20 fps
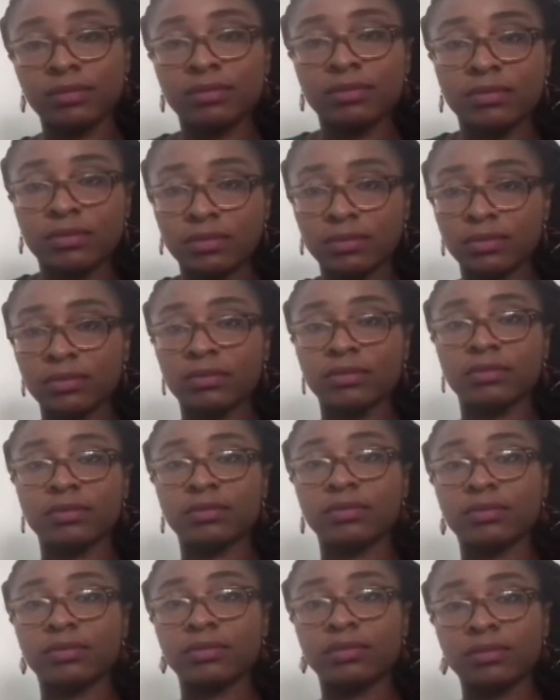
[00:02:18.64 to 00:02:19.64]

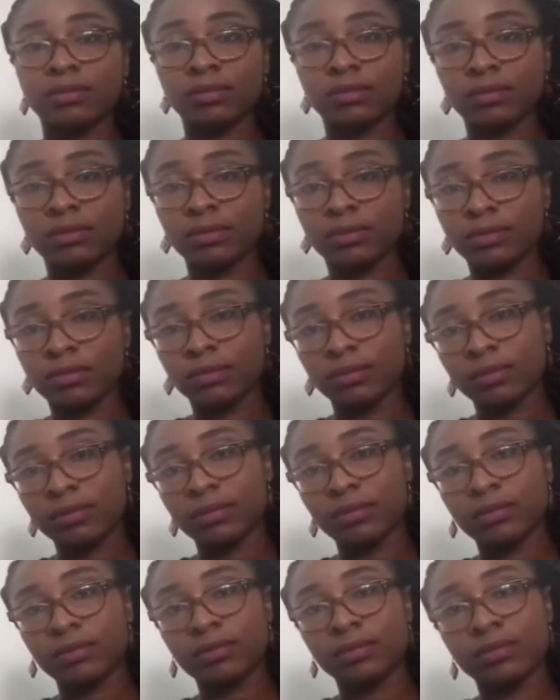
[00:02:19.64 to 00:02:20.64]

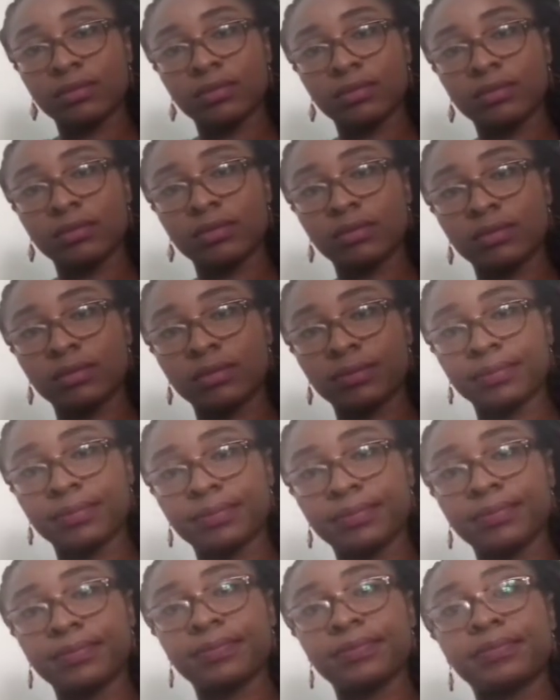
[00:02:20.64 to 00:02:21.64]

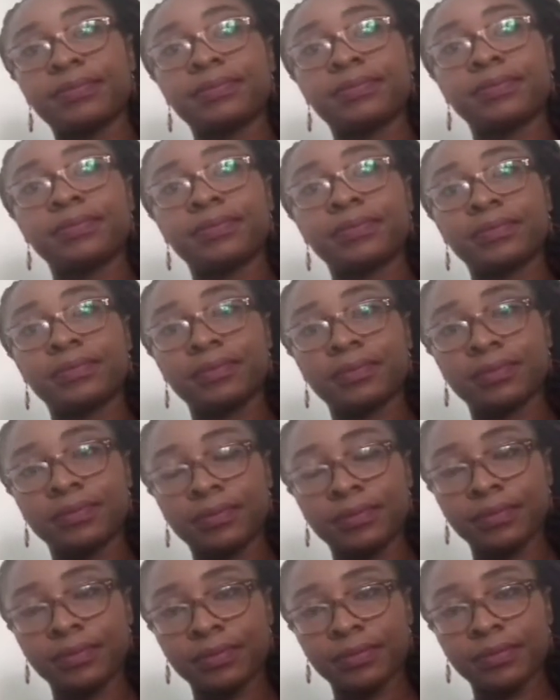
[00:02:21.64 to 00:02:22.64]

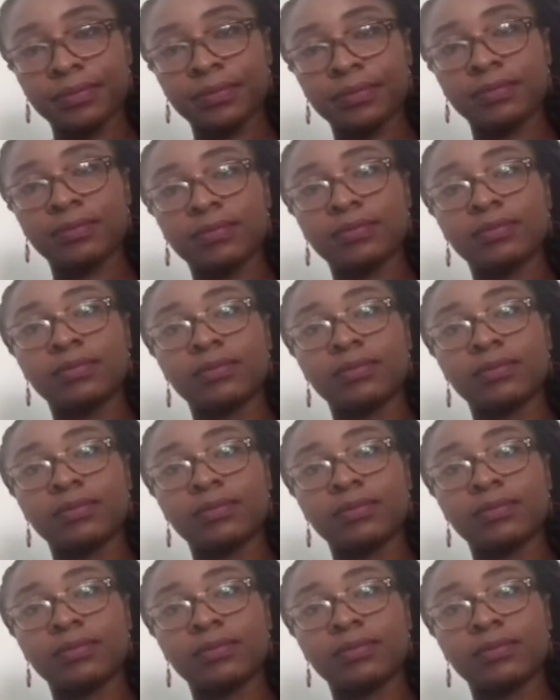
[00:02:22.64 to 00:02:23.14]
(not speaking)